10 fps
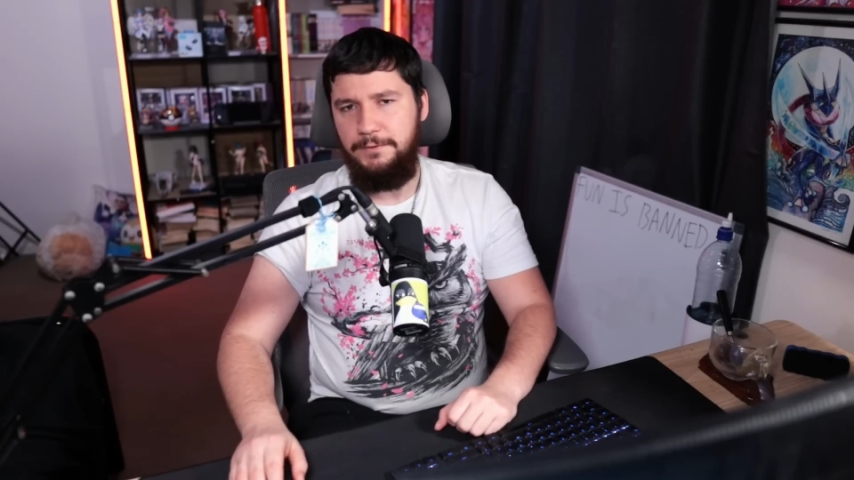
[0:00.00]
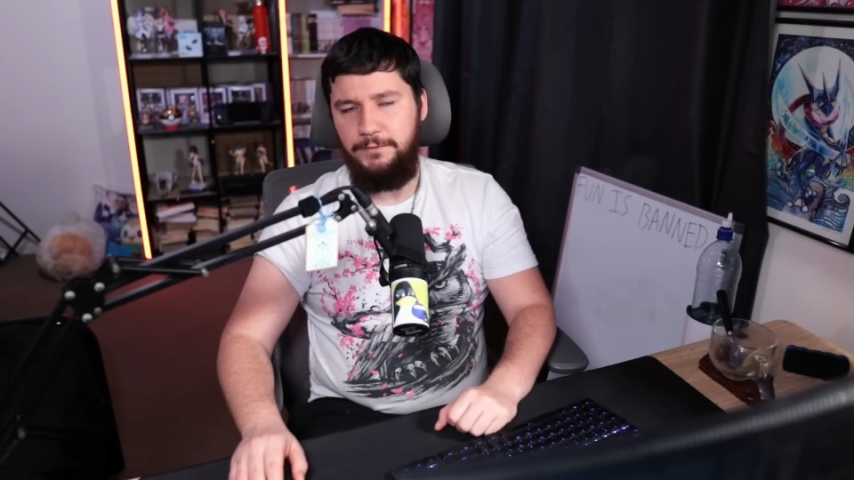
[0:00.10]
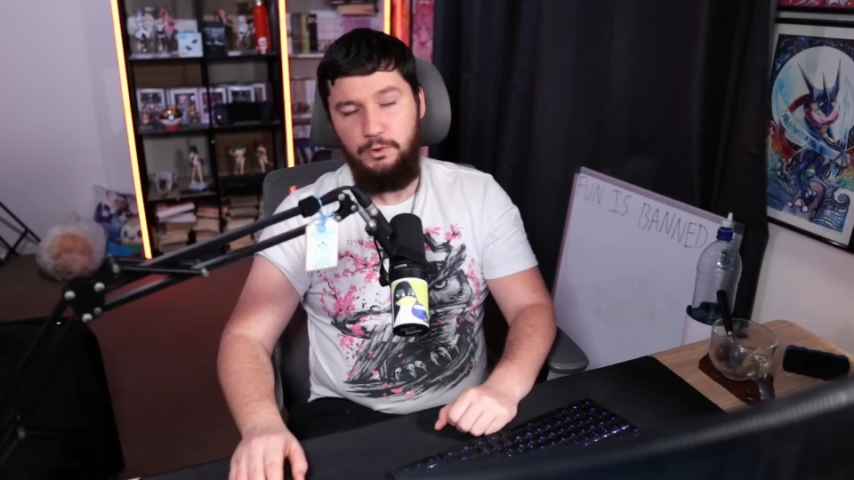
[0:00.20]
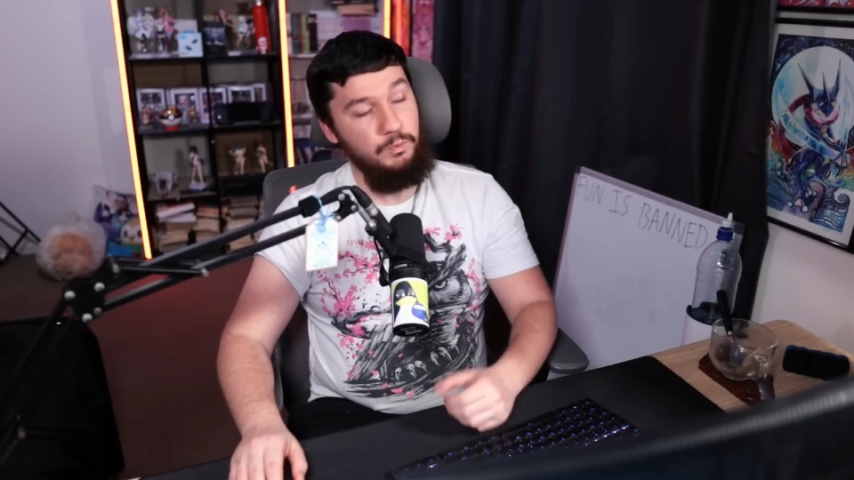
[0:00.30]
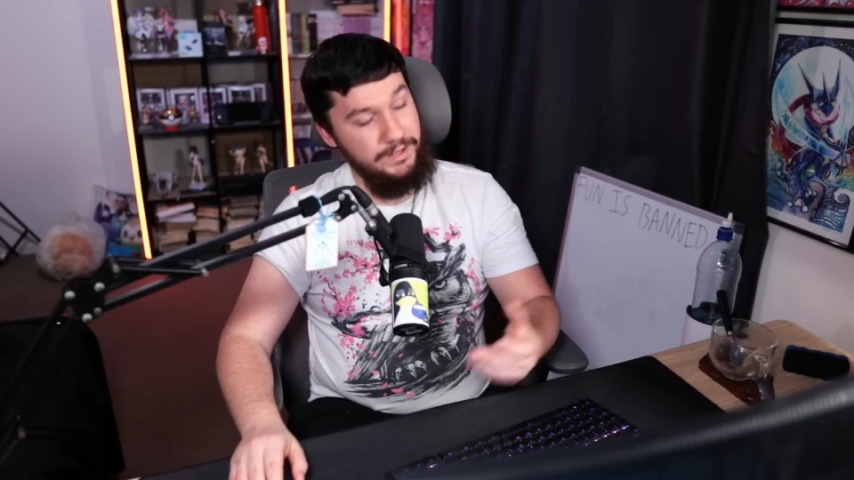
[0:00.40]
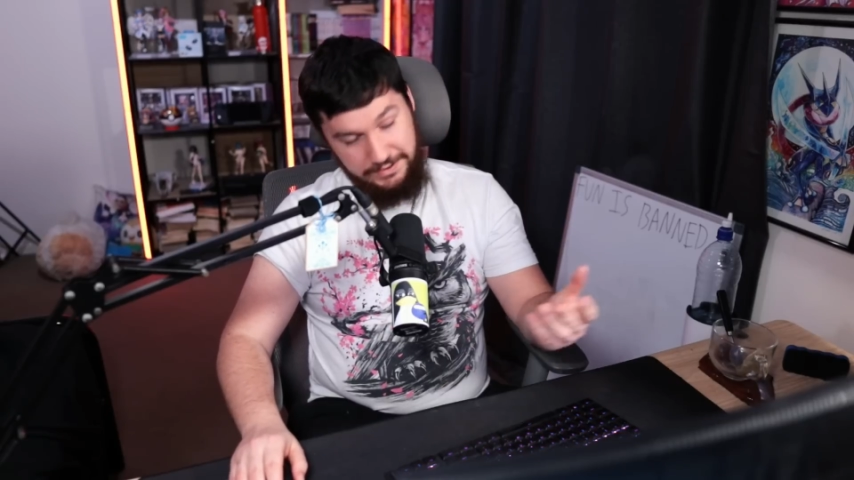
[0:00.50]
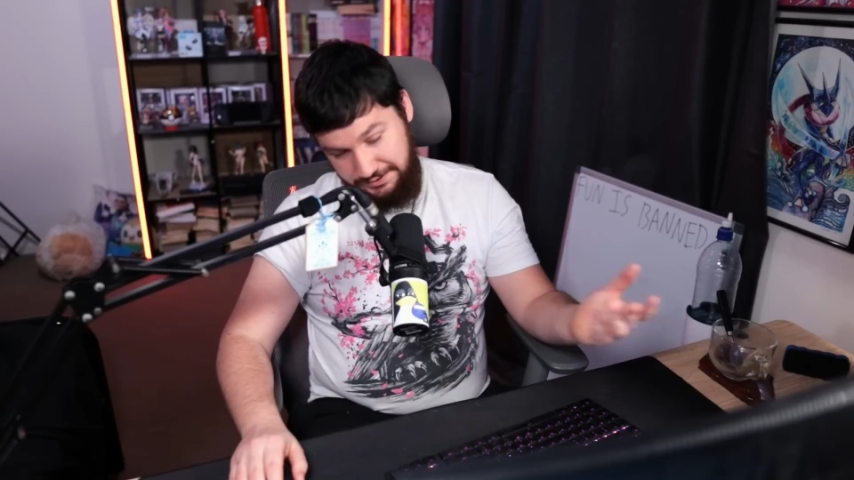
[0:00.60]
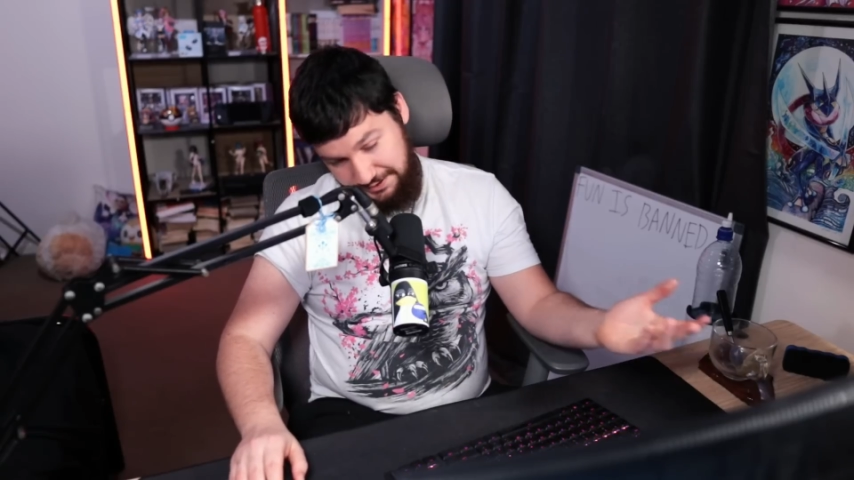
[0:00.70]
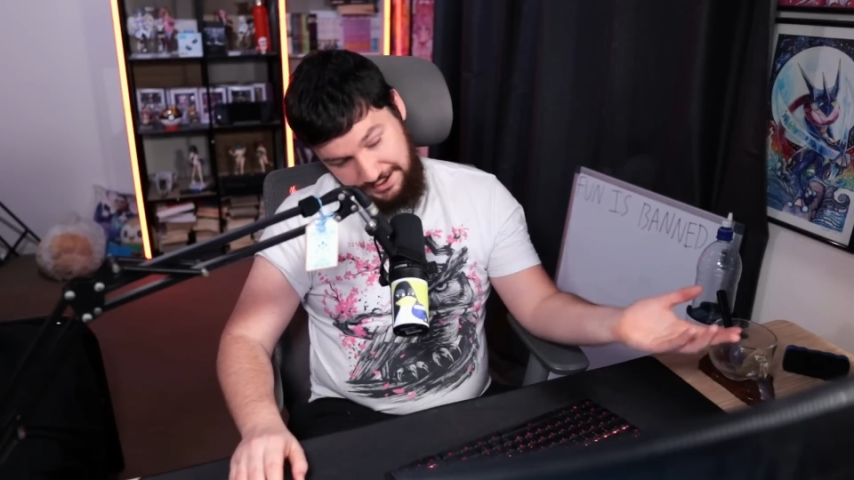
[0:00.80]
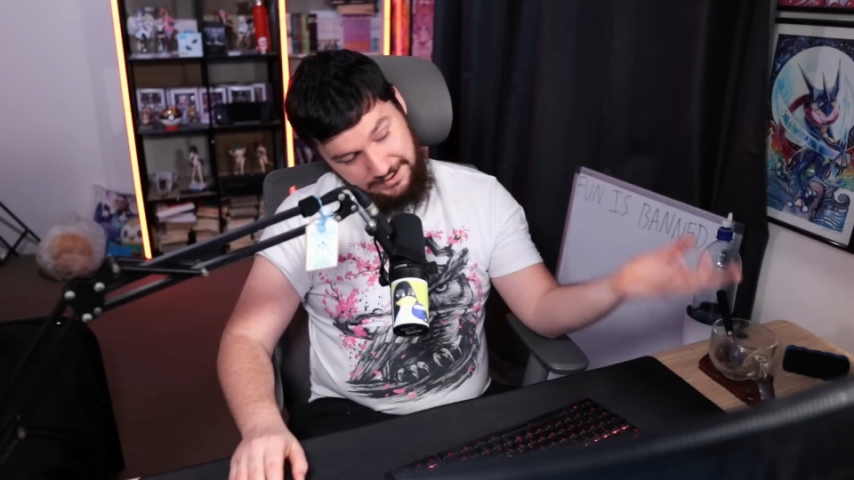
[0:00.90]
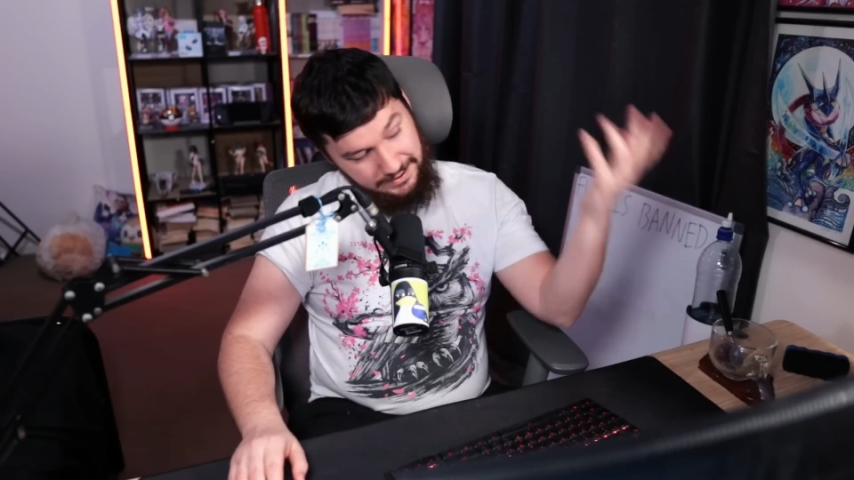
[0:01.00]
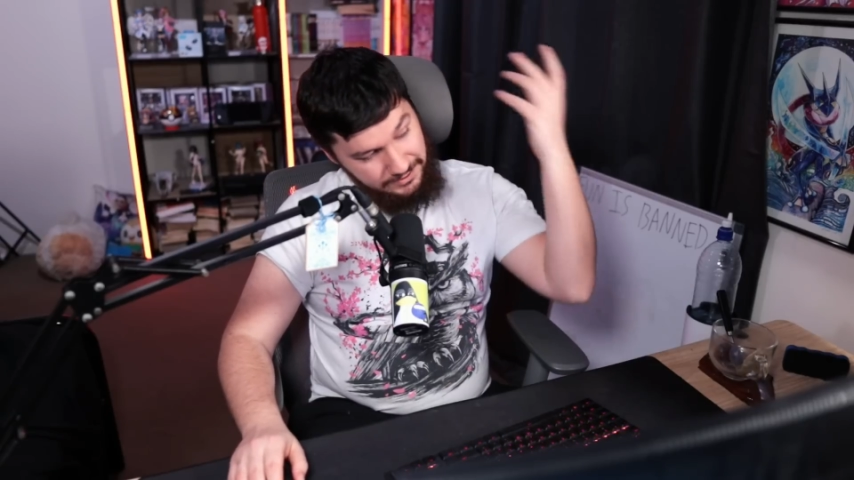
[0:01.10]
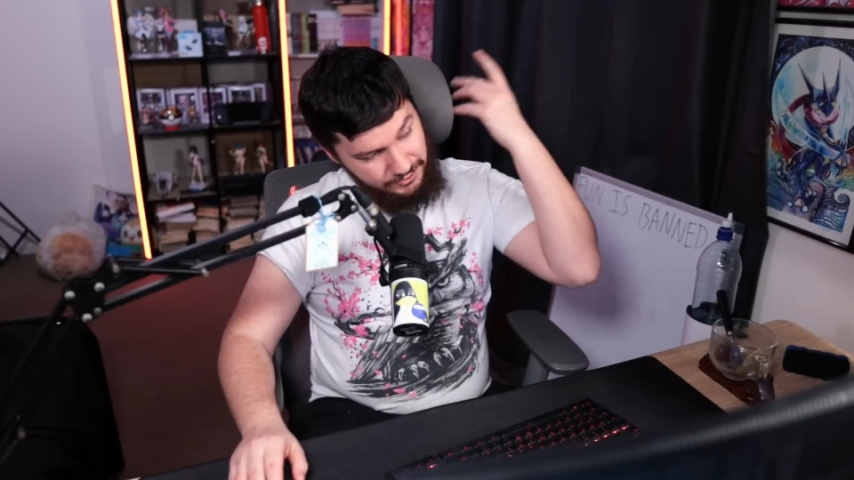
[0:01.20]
before, once again,